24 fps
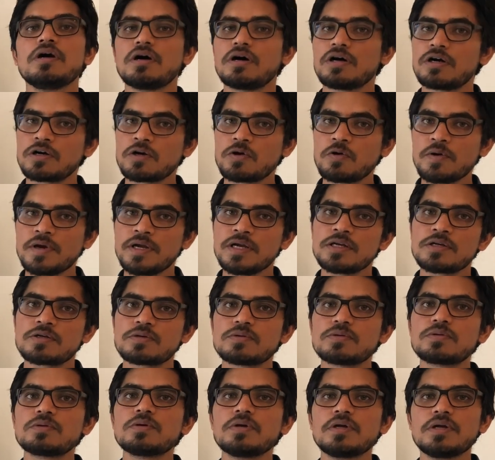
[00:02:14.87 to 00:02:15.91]
are going
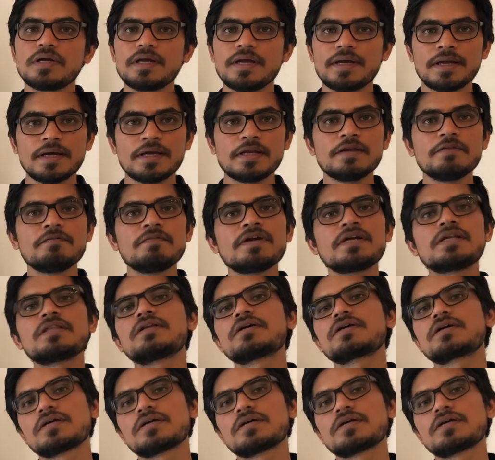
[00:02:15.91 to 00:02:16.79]
to elevate the